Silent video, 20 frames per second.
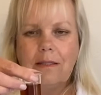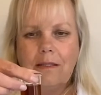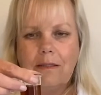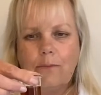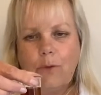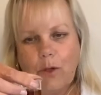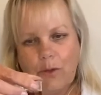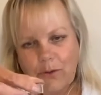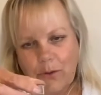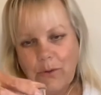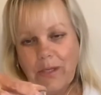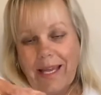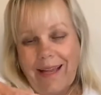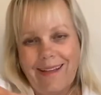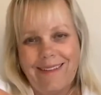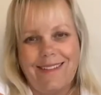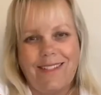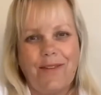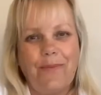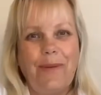well, you
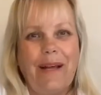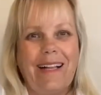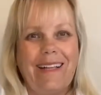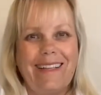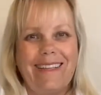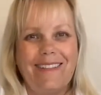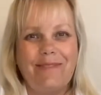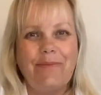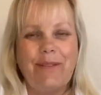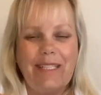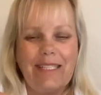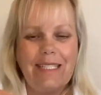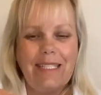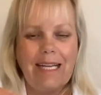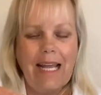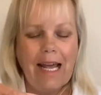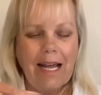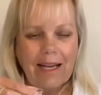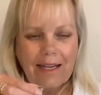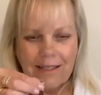can't smell it, but it
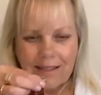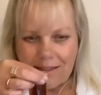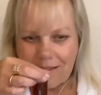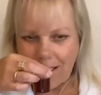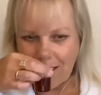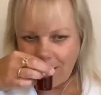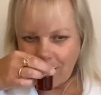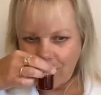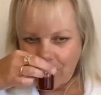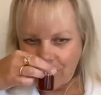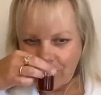has like,